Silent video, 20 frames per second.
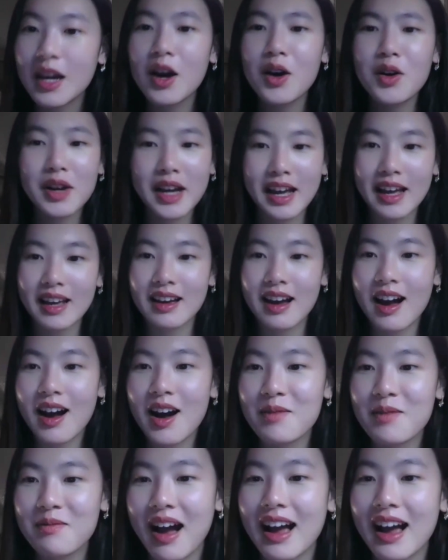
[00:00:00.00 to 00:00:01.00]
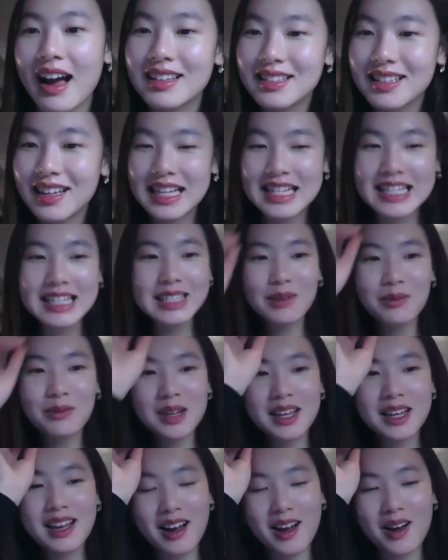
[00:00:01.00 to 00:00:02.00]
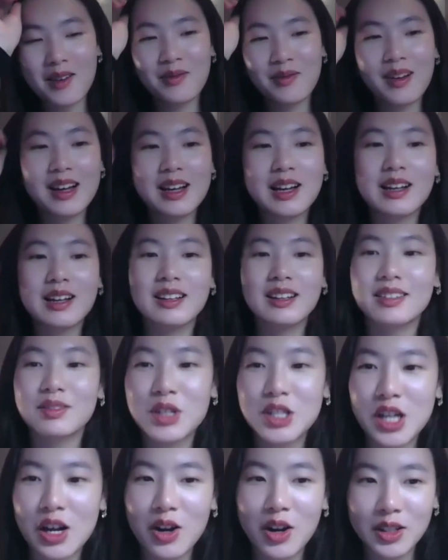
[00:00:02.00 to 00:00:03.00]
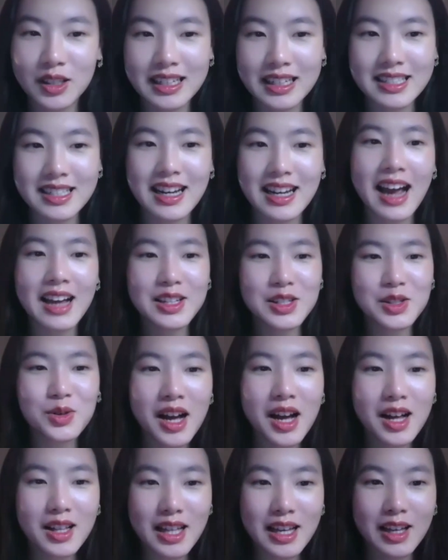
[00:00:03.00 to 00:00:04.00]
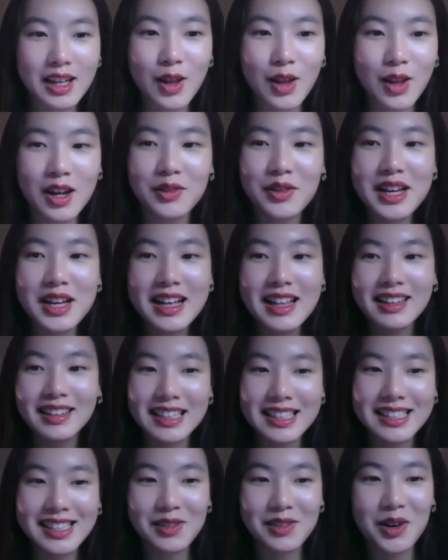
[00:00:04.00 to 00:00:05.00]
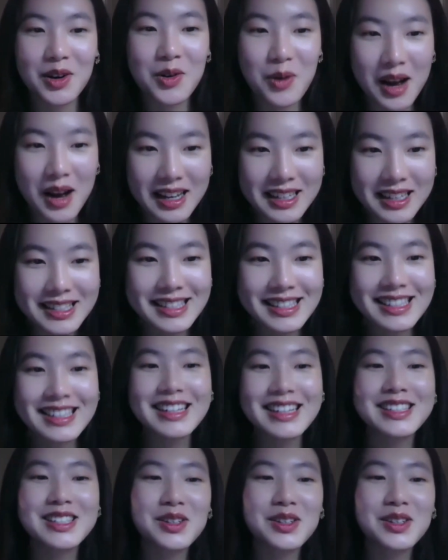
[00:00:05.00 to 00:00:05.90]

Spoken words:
okay. I see somebody reach out on LinkedIn. I do get like a lot of LinkedIn requests.